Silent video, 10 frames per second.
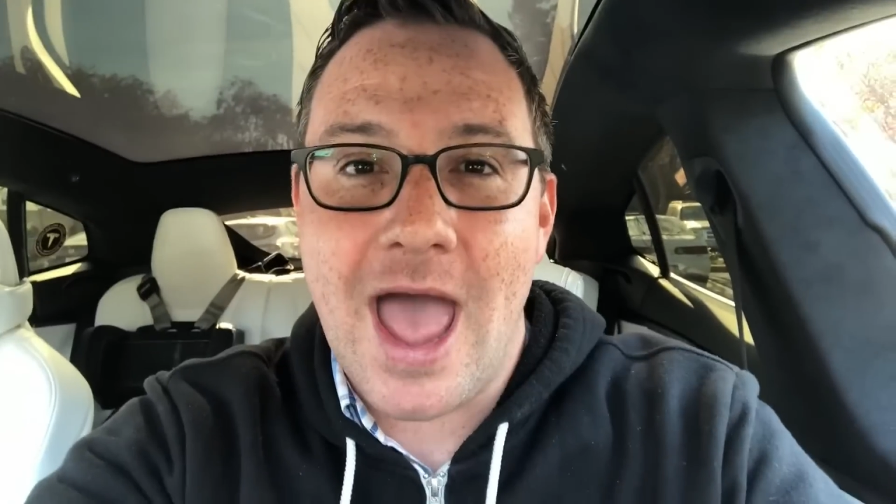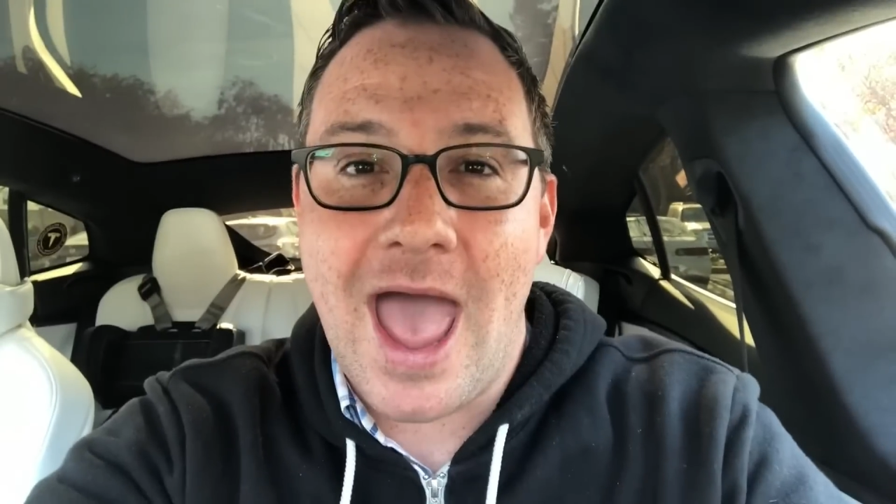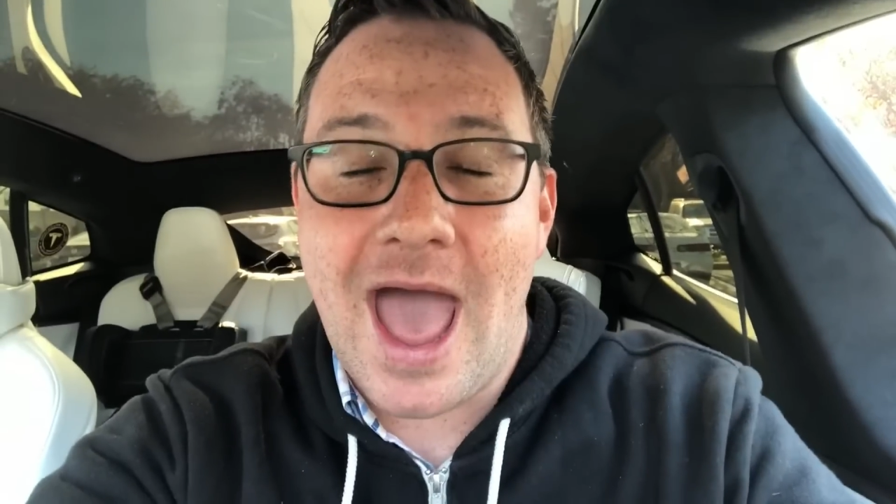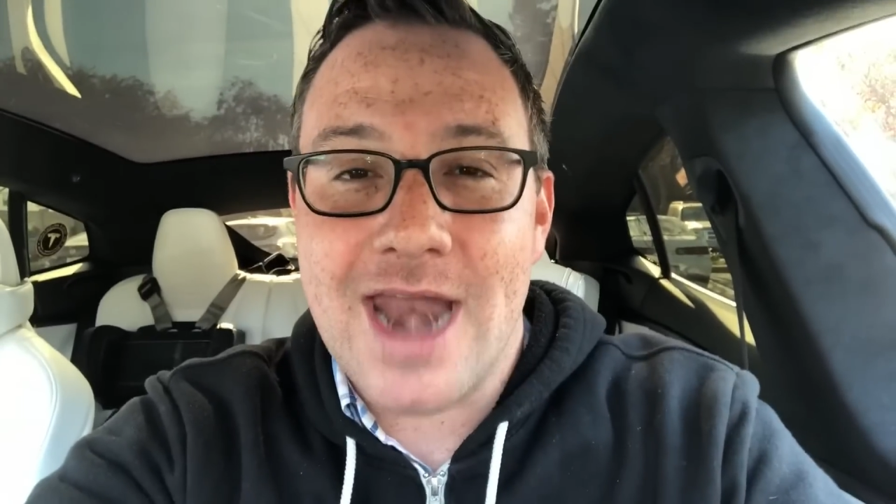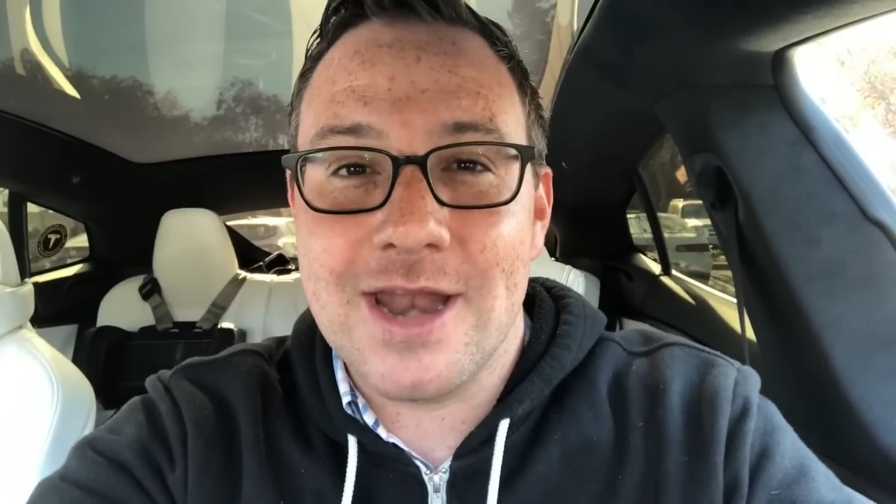
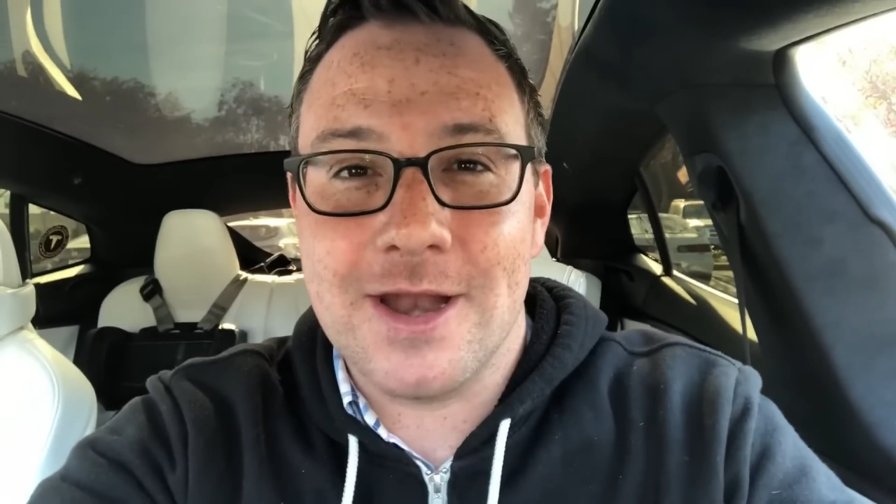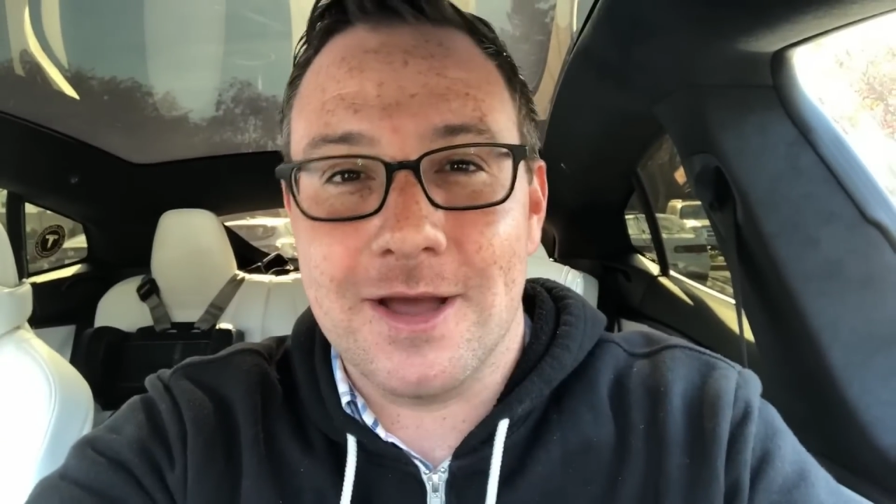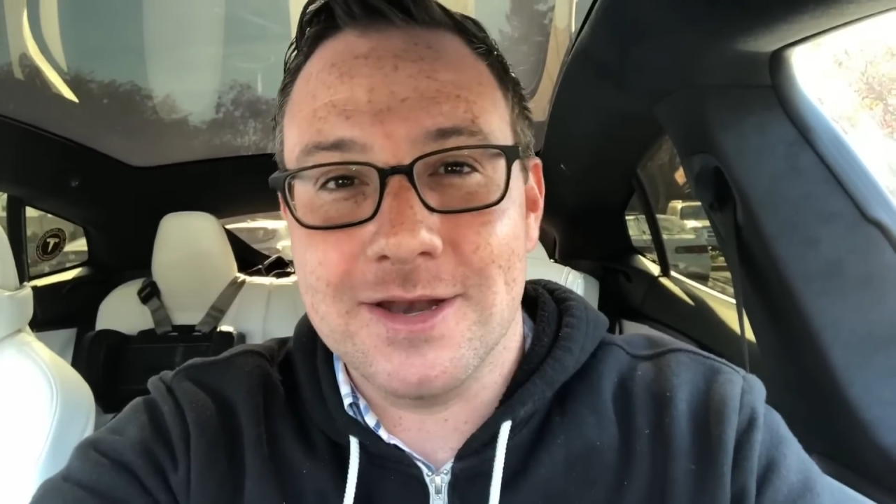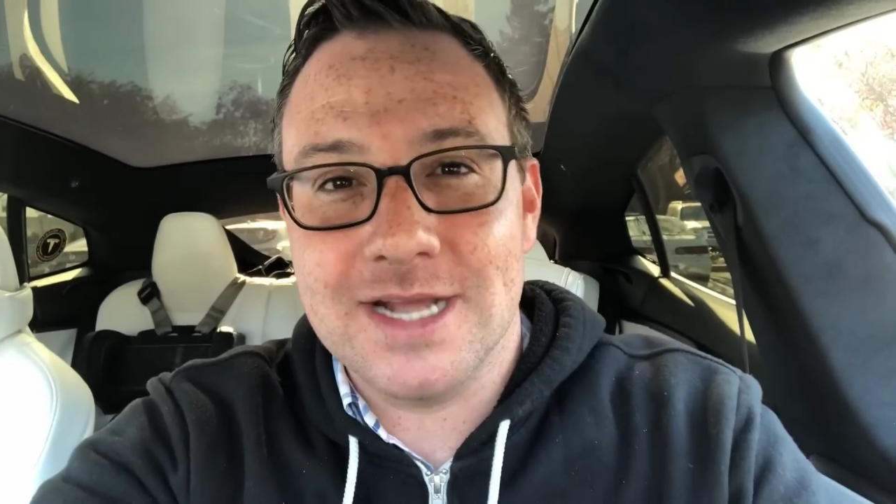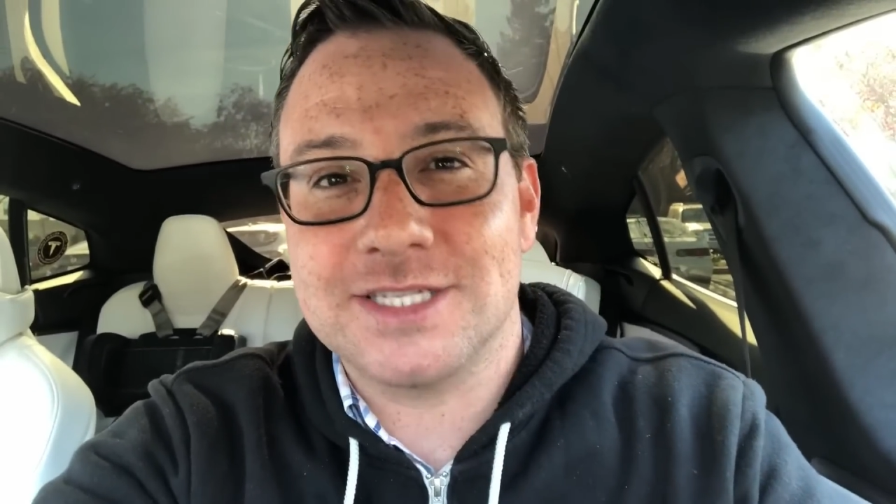added and
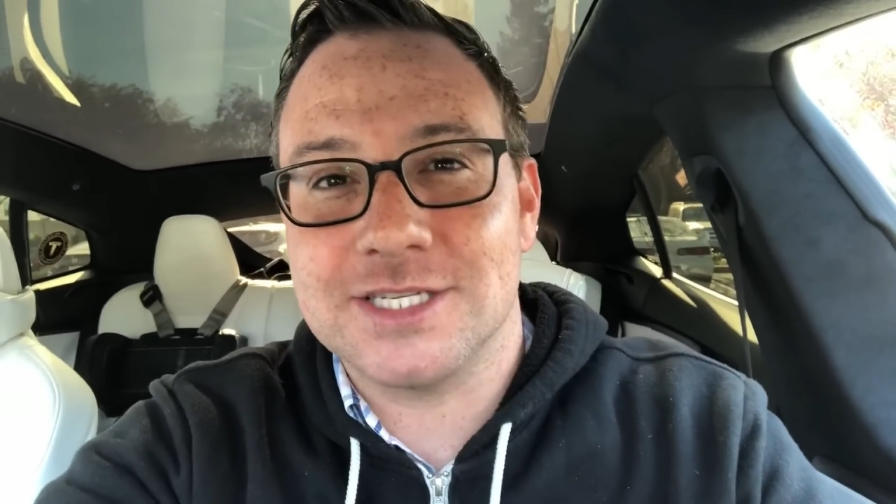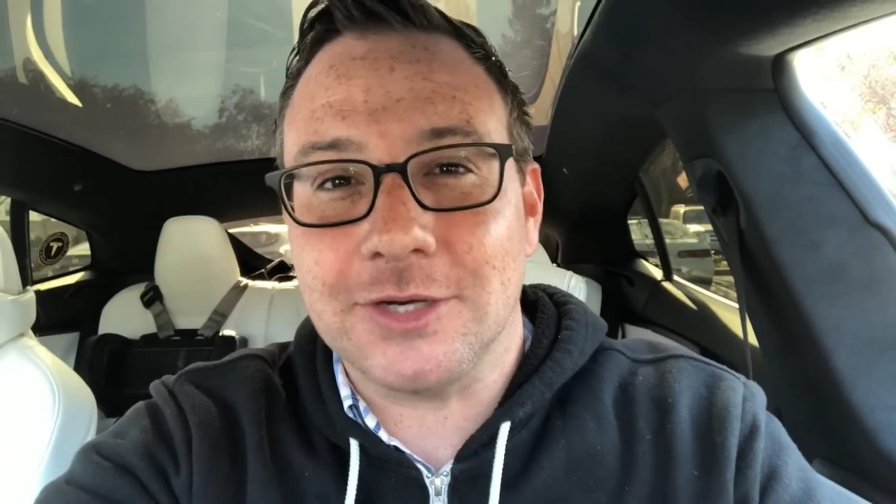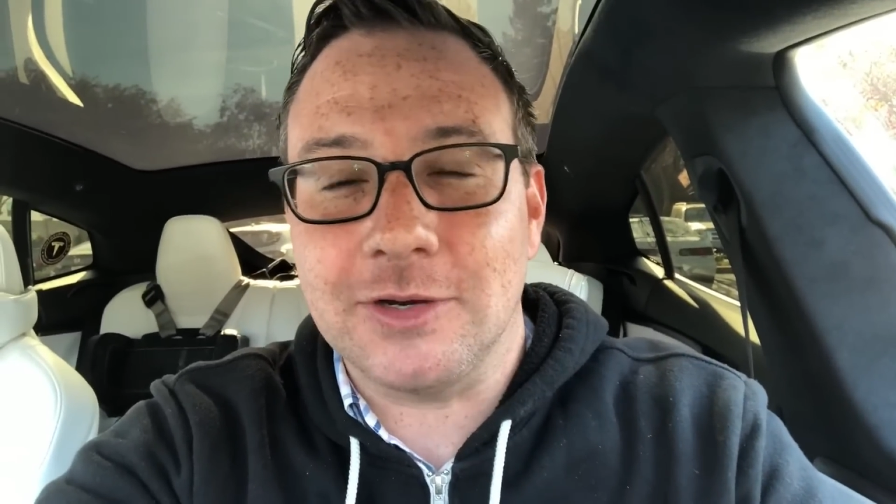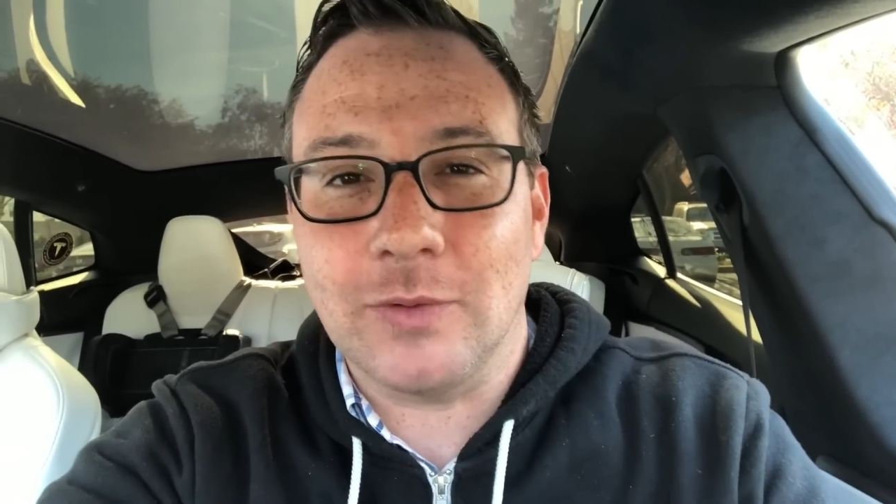unnecessary